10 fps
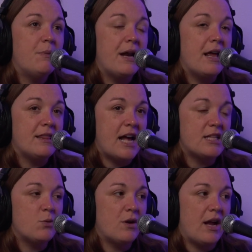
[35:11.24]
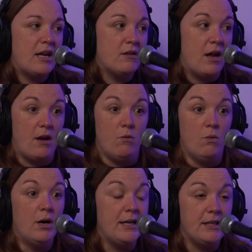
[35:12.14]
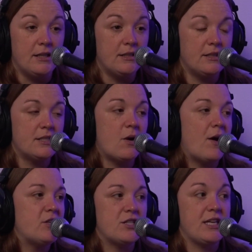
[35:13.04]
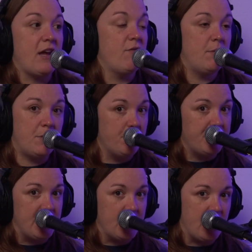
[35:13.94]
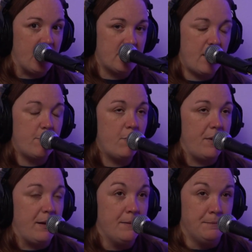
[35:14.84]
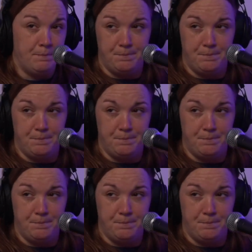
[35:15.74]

But that's when I like, what? So I just gave up completely at that point.